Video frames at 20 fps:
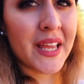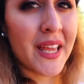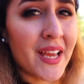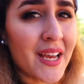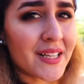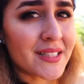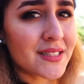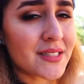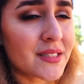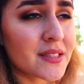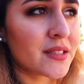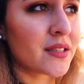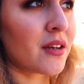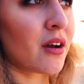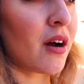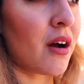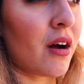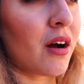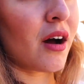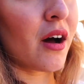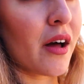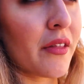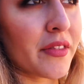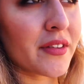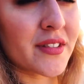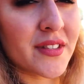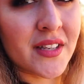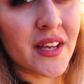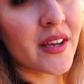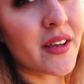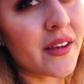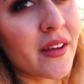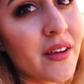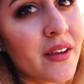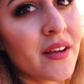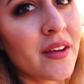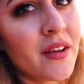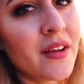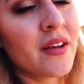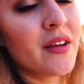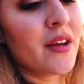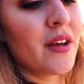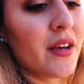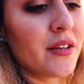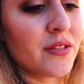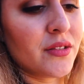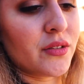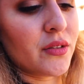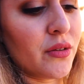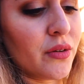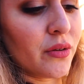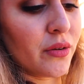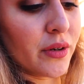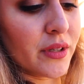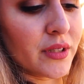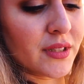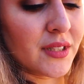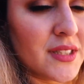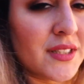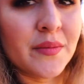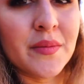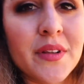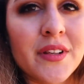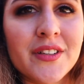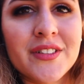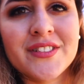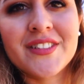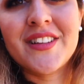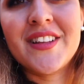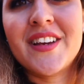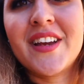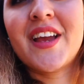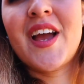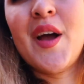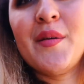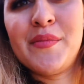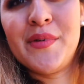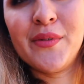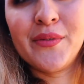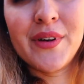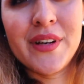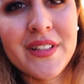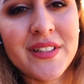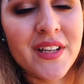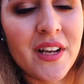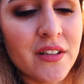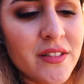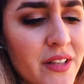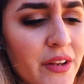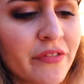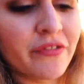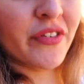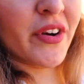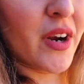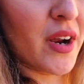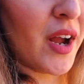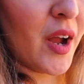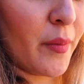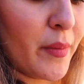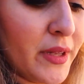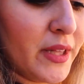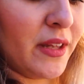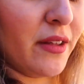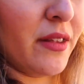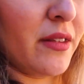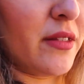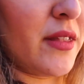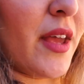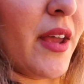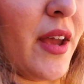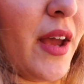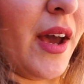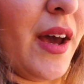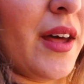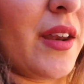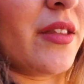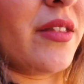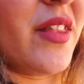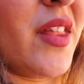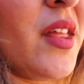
cats on the site, and so it's similar to like Hemingway's house. I gotta figure out how many they had.